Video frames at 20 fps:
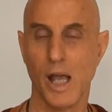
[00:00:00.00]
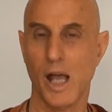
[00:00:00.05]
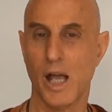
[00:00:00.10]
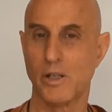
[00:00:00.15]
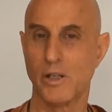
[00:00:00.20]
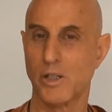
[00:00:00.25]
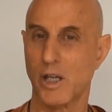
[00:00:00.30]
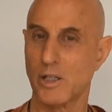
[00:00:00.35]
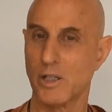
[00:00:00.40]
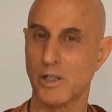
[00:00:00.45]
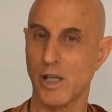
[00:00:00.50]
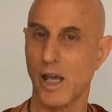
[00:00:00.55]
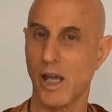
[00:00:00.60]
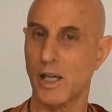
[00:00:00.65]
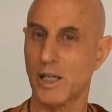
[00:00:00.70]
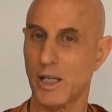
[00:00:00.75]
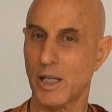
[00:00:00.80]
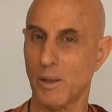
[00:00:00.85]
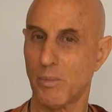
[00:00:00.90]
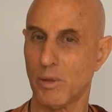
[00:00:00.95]
As they say,
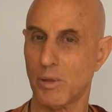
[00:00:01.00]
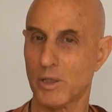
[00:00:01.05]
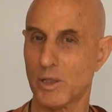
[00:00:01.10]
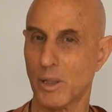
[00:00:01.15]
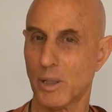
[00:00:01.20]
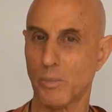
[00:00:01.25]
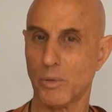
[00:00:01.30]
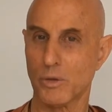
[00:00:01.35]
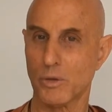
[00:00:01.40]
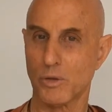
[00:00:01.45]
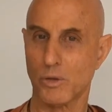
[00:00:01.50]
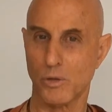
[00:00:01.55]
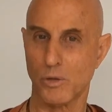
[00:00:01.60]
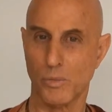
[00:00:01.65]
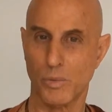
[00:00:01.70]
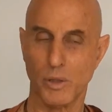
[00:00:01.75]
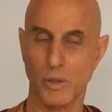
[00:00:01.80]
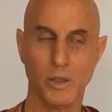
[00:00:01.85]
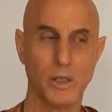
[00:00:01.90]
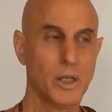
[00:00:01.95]
keep it simple,
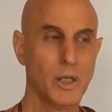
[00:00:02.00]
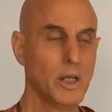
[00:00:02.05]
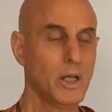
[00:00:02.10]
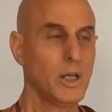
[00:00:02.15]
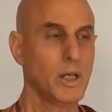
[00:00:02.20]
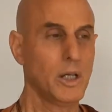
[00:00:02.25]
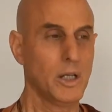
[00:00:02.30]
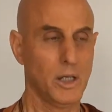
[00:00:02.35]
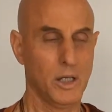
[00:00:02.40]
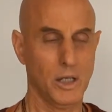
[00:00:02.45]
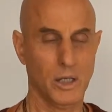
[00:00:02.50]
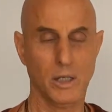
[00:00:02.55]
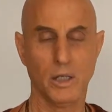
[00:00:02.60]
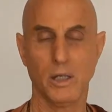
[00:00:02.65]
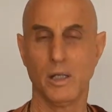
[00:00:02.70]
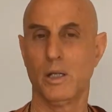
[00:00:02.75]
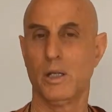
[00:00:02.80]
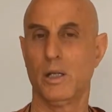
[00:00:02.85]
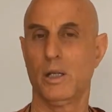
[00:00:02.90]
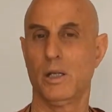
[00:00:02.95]
stupid.
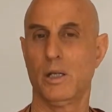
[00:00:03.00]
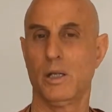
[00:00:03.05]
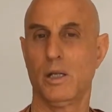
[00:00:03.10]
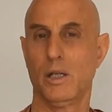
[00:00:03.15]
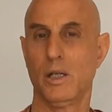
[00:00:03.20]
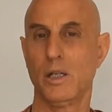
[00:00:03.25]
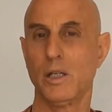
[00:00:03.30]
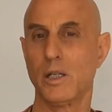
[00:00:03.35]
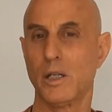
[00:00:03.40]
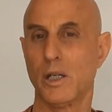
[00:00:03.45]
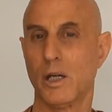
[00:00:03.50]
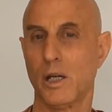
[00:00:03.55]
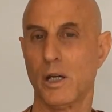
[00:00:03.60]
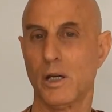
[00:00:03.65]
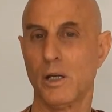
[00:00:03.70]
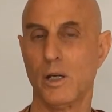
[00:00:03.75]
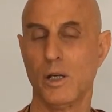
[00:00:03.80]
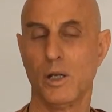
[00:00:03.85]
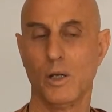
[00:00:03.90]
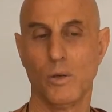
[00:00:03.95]
In
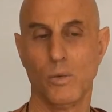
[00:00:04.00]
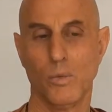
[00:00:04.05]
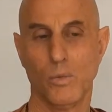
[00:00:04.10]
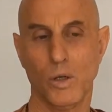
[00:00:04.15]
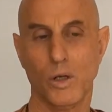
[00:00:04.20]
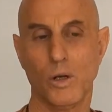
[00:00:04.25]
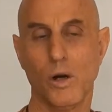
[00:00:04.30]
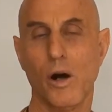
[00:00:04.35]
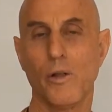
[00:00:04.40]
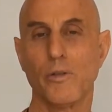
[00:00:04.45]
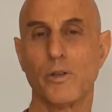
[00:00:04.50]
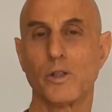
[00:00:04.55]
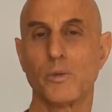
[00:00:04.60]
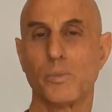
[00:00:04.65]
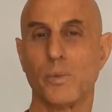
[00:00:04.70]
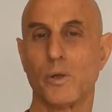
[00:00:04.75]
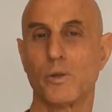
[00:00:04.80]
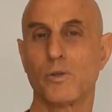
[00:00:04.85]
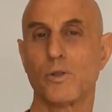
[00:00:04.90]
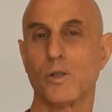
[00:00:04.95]
India, we call the
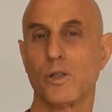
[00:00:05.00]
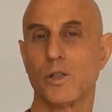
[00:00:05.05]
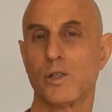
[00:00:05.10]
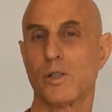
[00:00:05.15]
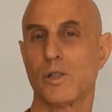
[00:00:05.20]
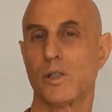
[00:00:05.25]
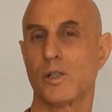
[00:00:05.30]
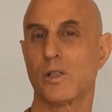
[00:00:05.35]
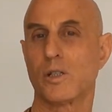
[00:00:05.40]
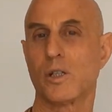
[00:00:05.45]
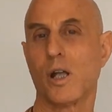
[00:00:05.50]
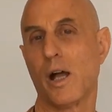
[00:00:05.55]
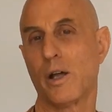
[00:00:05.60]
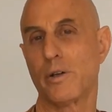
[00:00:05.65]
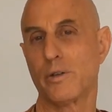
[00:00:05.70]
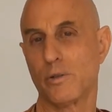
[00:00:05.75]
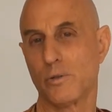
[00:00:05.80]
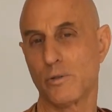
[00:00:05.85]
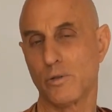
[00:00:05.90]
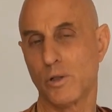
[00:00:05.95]
spiritualist the
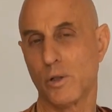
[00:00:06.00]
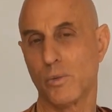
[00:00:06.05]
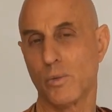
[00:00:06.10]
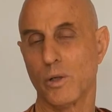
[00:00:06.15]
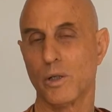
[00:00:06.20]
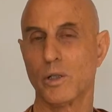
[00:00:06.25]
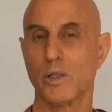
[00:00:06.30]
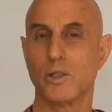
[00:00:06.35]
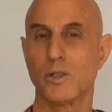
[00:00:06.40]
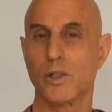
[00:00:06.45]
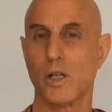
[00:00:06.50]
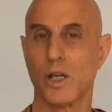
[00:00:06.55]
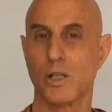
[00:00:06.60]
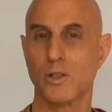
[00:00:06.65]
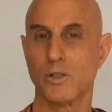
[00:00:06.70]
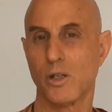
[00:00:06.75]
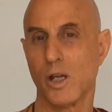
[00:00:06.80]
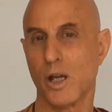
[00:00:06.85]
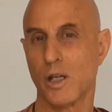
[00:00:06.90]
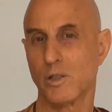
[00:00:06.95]
sadhu, so we're going to
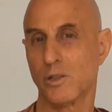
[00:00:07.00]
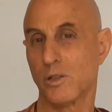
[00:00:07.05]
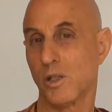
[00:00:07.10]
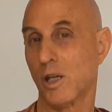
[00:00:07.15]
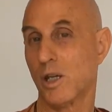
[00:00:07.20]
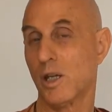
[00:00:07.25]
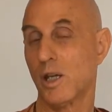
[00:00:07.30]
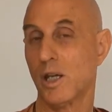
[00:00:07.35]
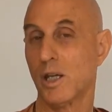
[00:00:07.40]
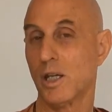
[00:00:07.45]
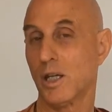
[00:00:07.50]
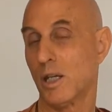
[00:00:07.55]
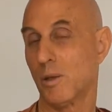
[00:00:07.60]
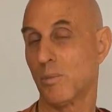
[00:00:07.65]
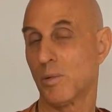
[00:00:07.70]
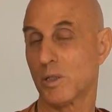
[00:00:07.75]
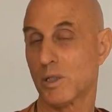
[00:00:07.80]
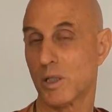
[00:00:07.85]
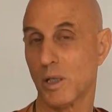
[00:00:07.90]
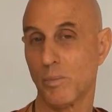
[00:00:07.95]
change that and say,
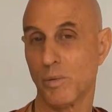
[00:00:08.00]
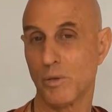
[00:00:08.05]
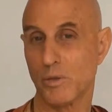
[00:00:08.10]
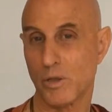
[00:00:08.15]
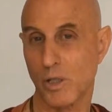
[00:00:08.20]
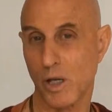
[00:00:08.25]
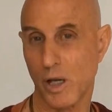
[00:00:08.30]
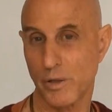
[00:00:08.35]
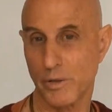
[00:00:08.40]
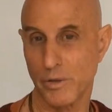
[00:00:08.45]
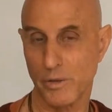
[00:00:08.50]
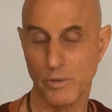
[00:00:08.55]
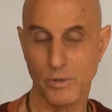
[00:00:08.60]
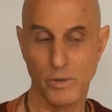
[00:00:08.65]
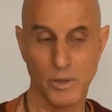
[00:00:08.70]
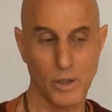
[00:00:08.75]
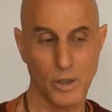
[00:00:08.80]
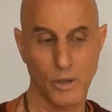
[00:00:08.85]
keep it simple, sadhu,